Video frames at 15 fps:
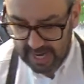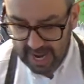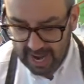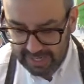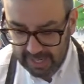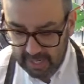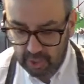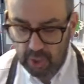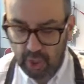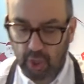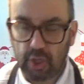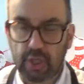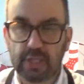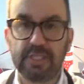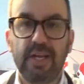And it
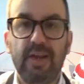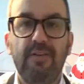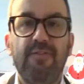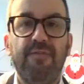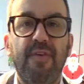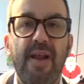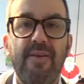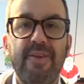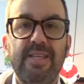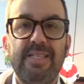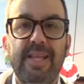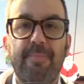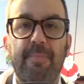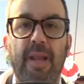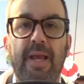looks very
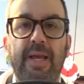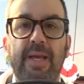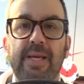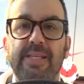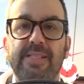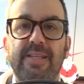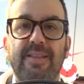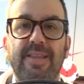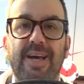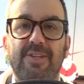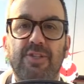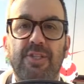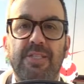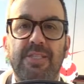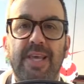similar to that
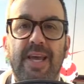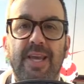just there.